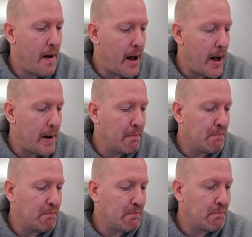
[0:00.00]

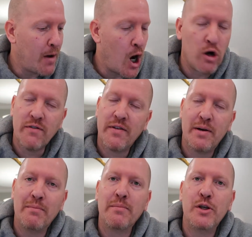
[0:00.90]
all of
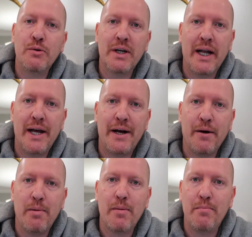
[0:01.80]
them. You can
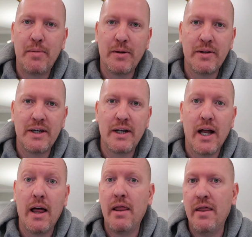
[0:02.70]
help
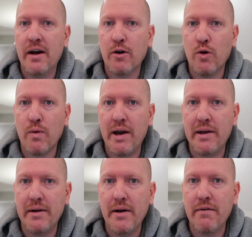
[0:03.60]
building their
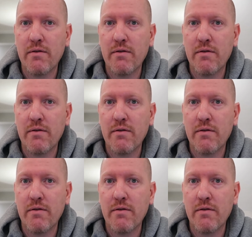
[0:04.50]
credit